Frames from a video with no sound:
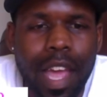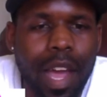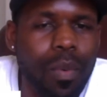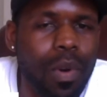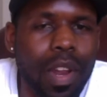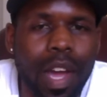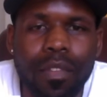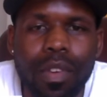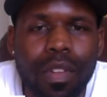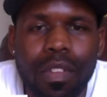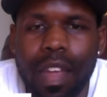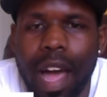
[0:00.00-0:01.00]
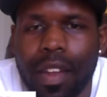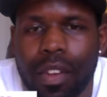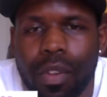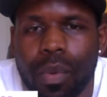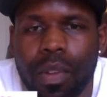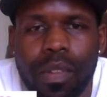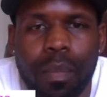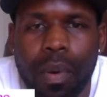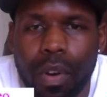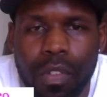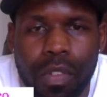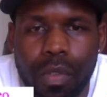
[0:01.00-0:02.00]
And whatever you decide to do is a
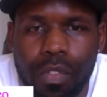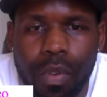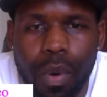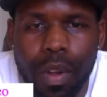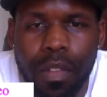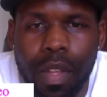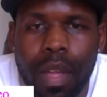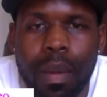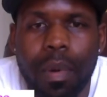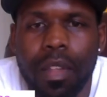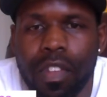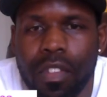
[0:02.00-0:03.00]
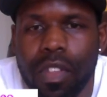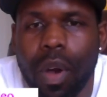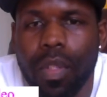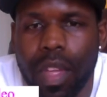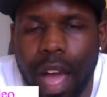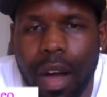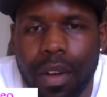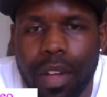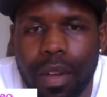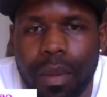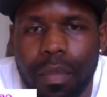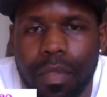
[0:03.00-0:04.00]
personal choice, but just know the
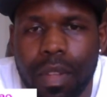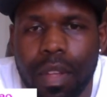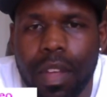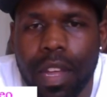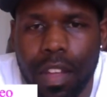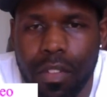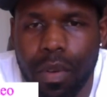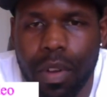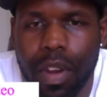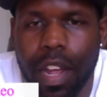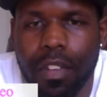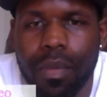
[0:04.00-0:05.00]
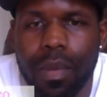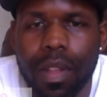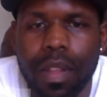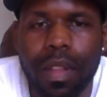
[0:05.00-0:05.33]
outcomes. Catch you on the next one.